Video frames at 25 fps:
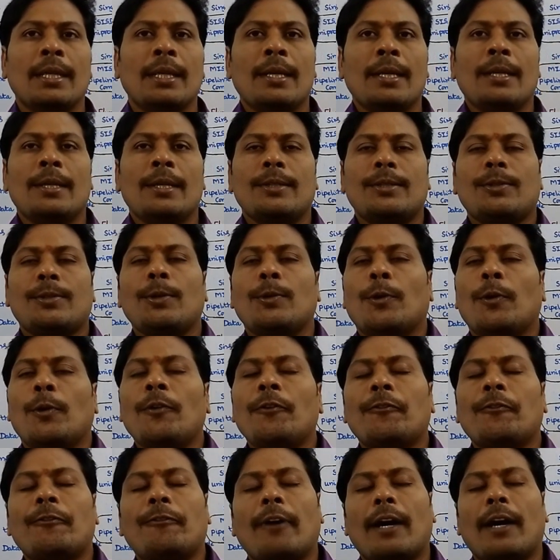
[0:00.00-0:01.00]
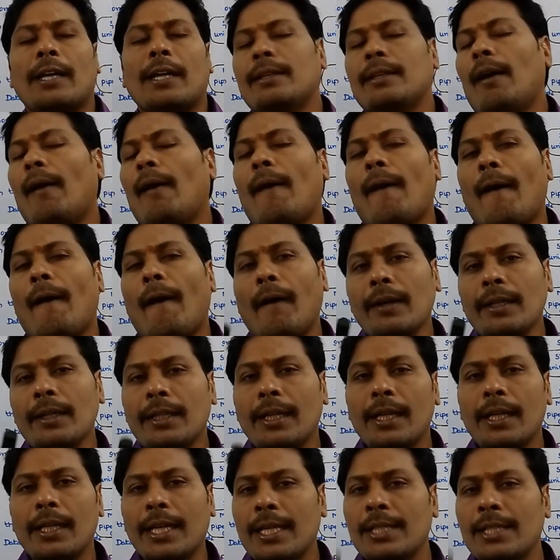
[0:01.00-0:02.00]
so for the
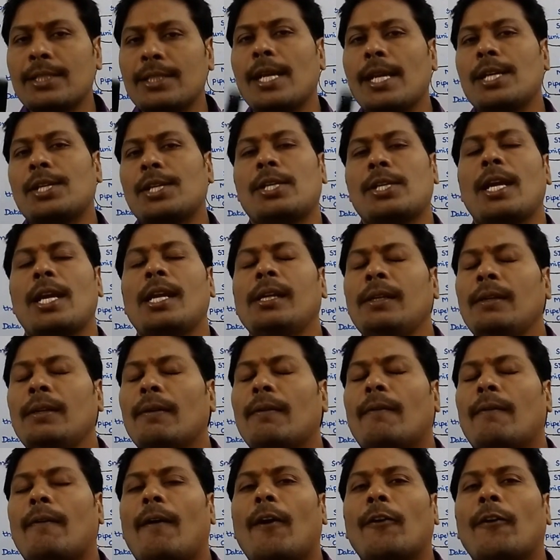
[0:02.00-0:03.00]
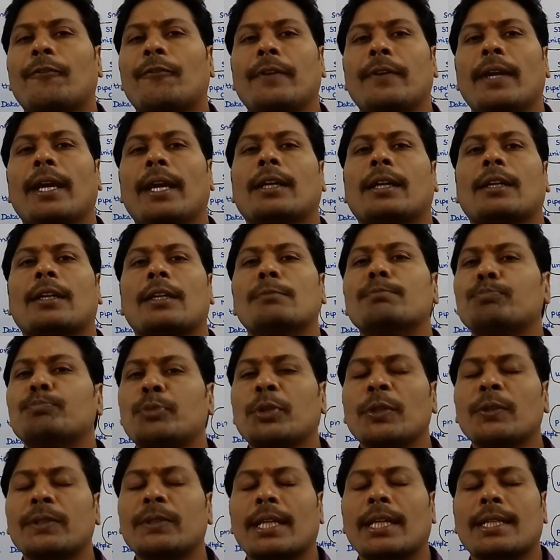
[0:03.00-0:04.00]
organization of a
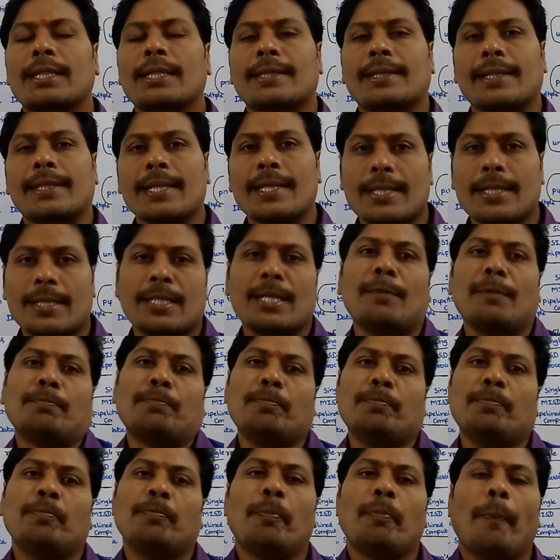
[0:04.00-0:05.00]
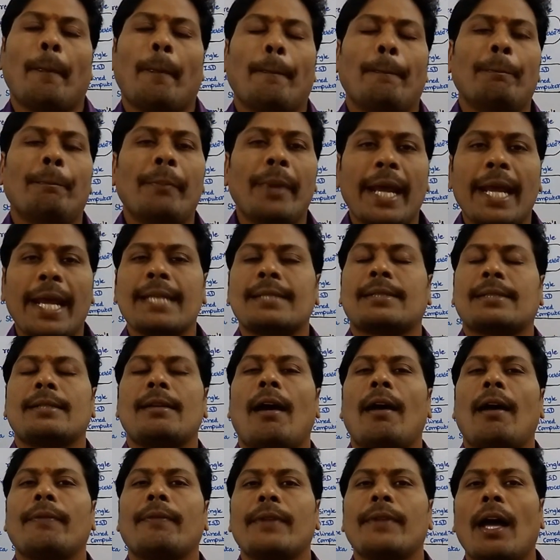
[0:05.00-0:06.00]
computer system based
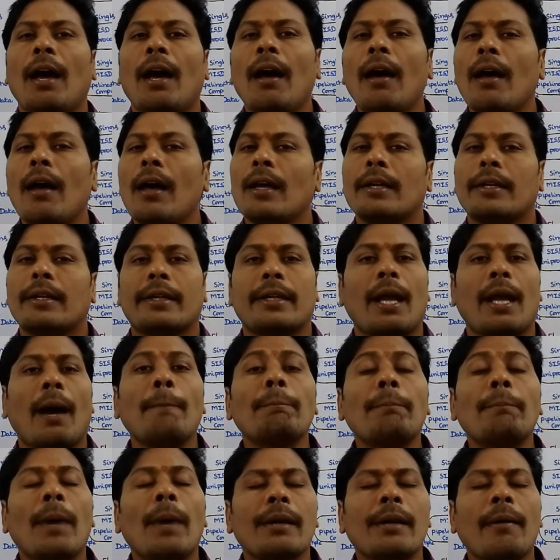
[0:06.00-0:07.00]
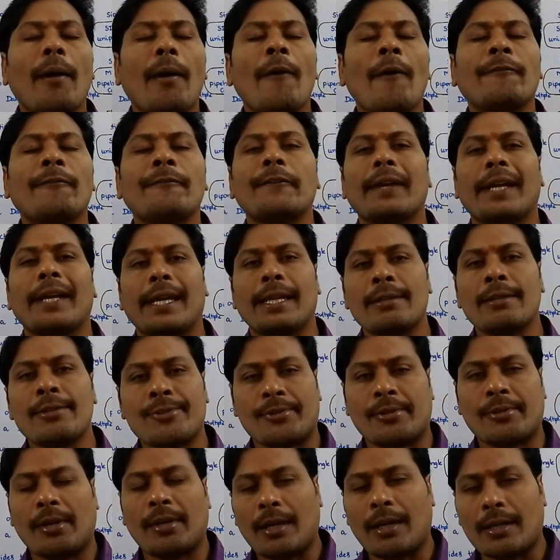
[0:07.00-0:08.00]
on the number of
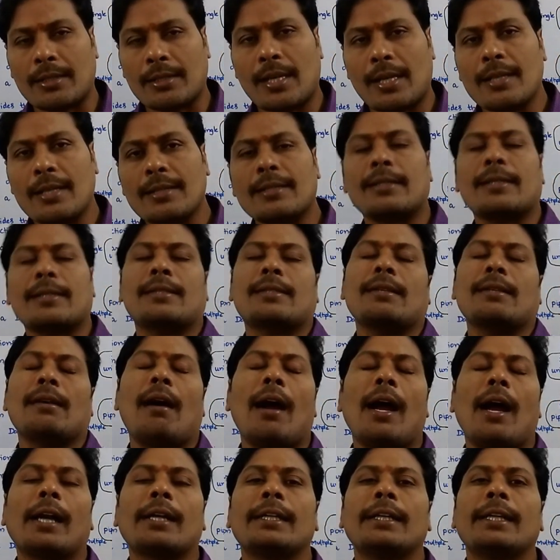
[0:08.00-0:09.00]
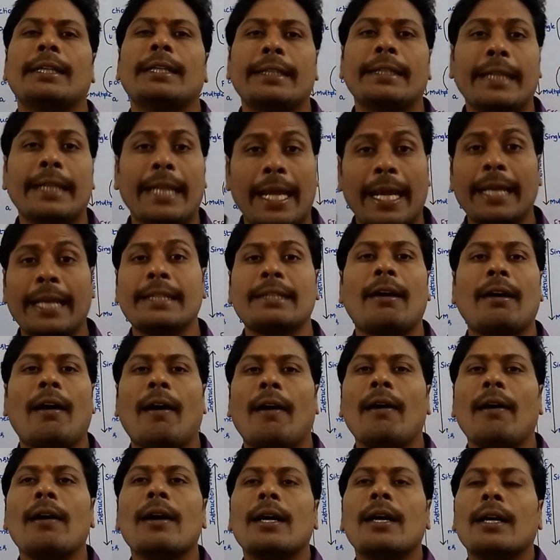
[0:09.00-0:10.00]
instructions and data
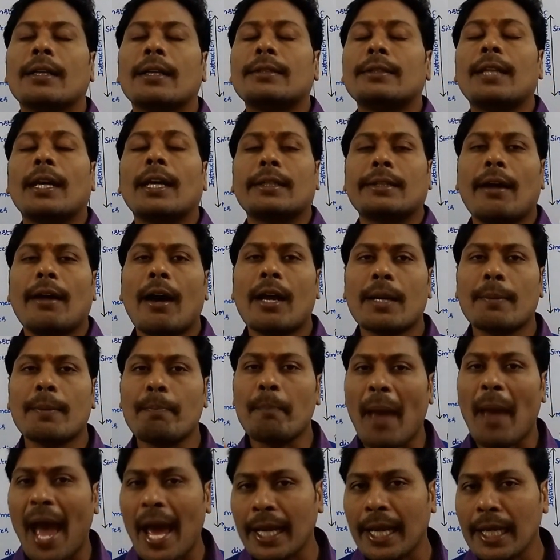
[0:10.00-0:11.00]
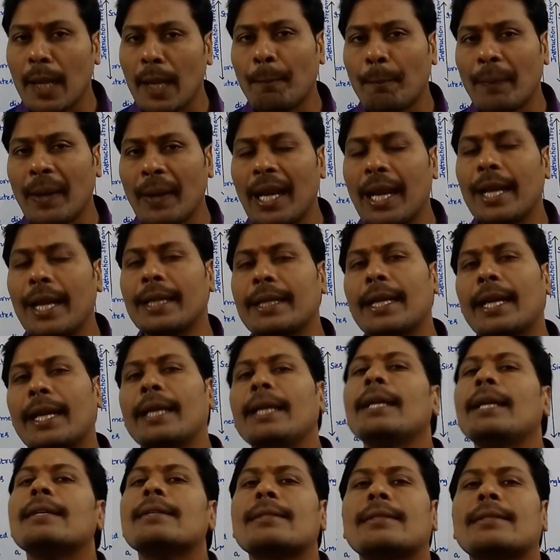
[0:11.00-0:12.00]
that are manipulated
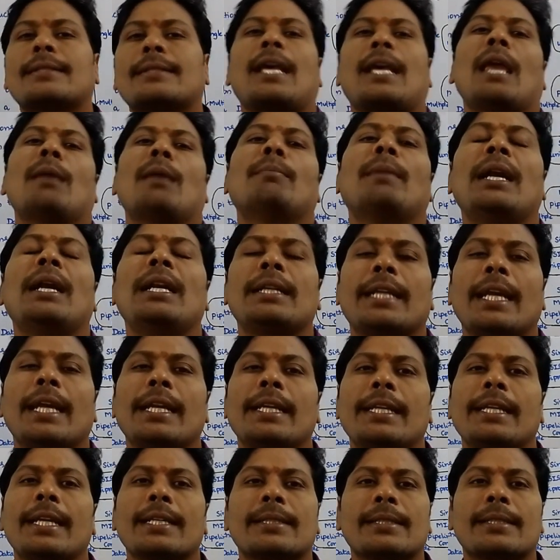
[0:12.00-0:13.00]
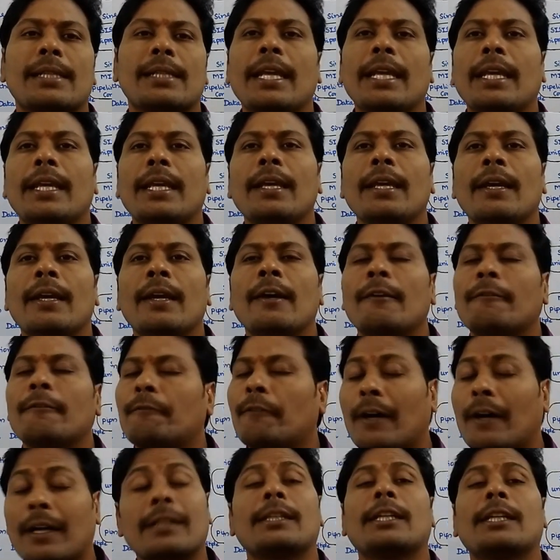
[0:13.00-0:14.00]
simultaneously.
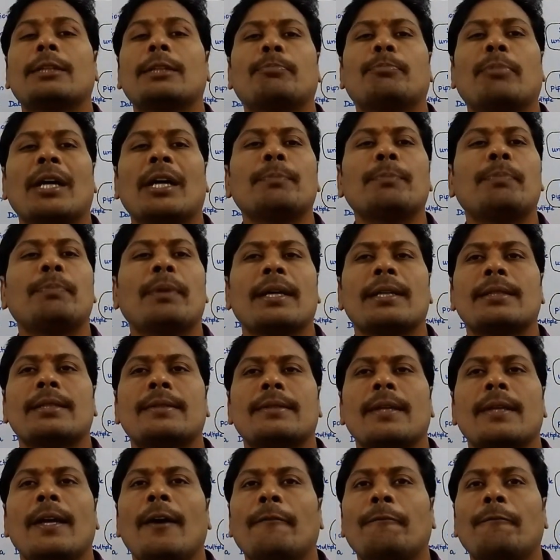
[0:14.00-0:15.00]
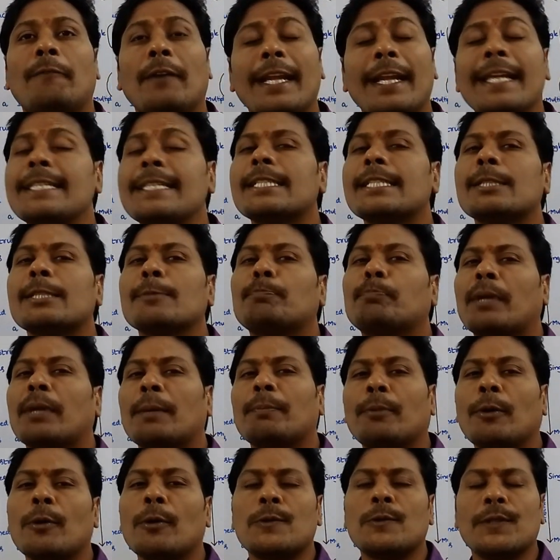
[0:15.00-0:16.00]
For that purpose, Flynn's
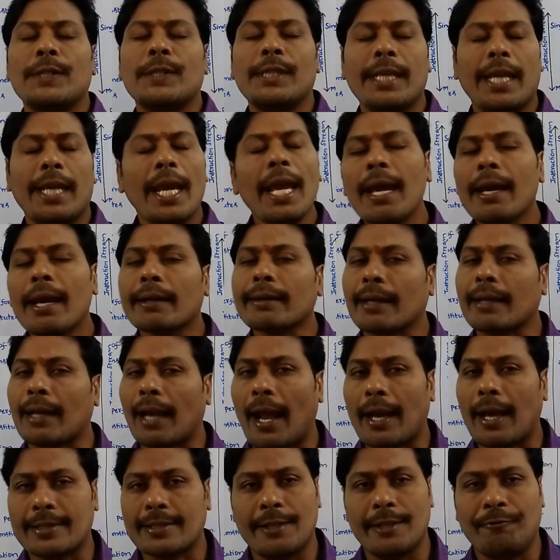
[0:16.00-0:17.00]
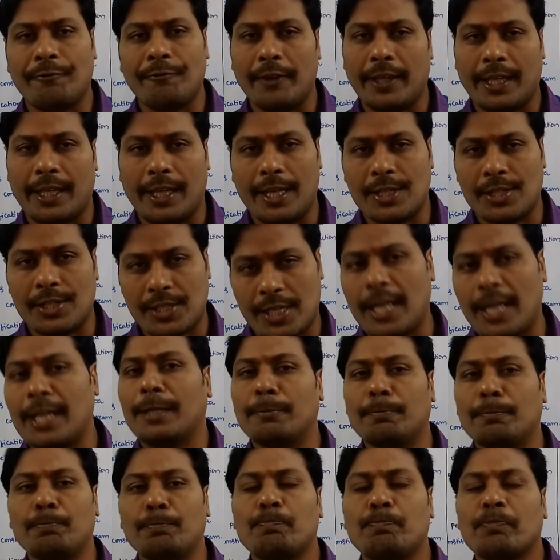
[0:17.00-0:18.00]
proposed a classification.
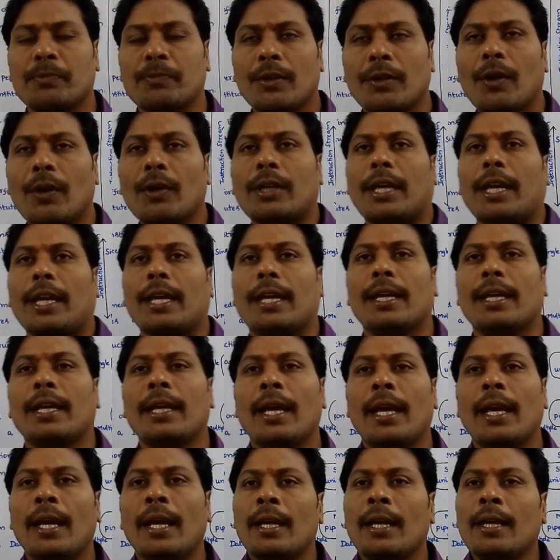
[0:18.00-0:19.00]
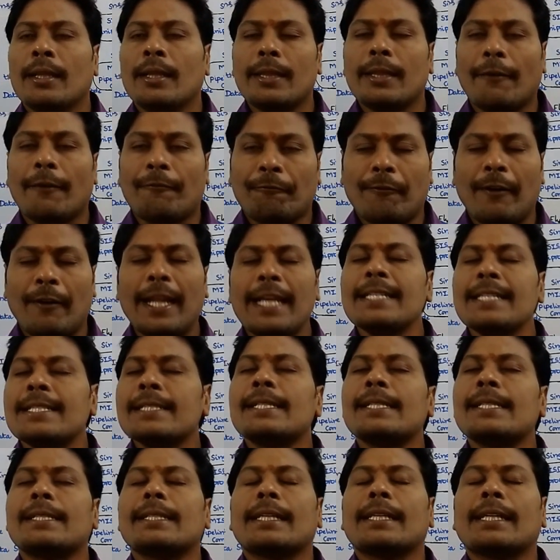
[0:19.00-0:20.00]
Okay. The
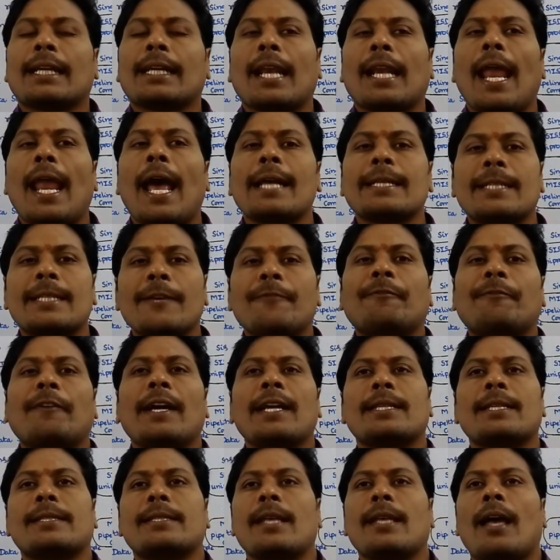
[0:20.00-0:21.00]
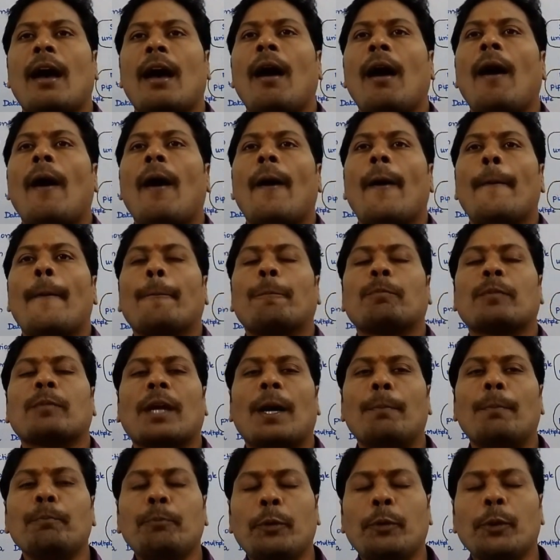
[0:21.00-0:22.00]
Flynn's classifies the
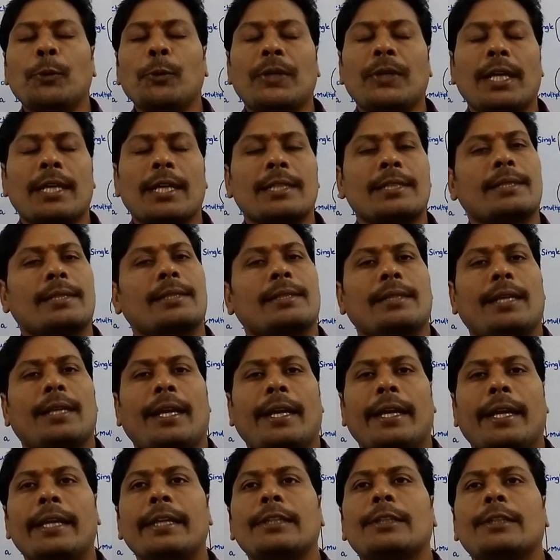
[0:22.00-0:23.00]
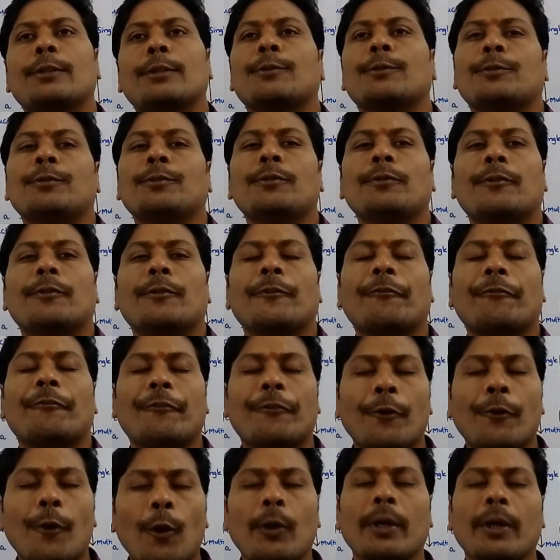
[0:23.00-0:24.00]
computers into
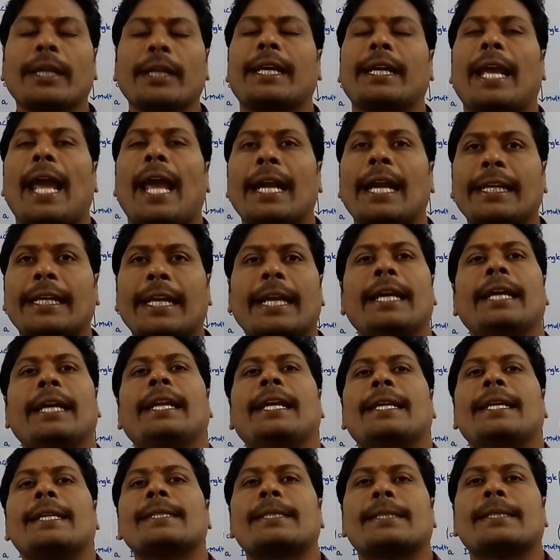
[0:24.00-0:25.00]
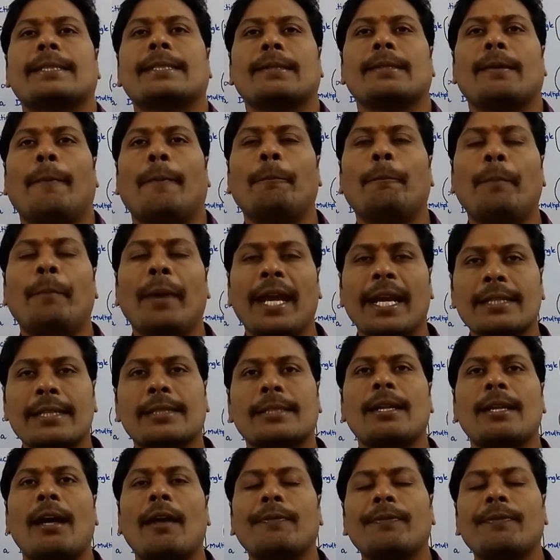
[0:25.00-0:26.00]
four categories based
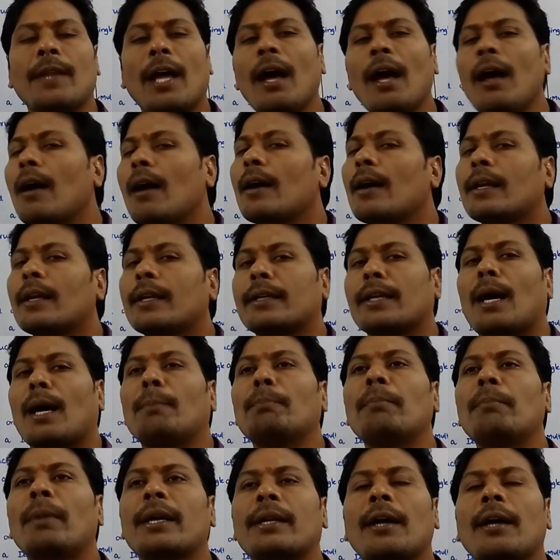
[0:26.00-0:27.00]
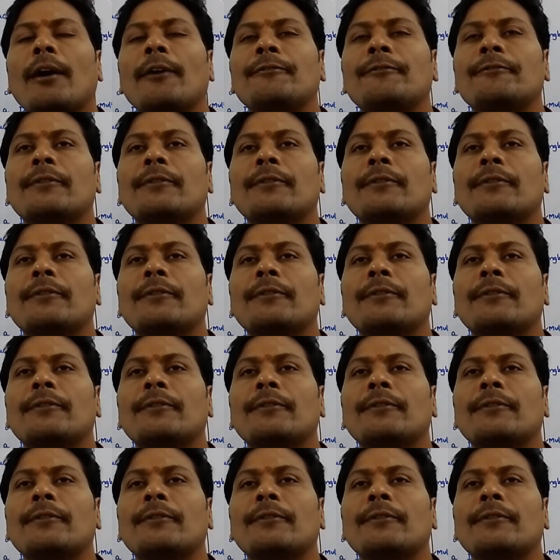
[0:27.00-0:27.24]
on the number of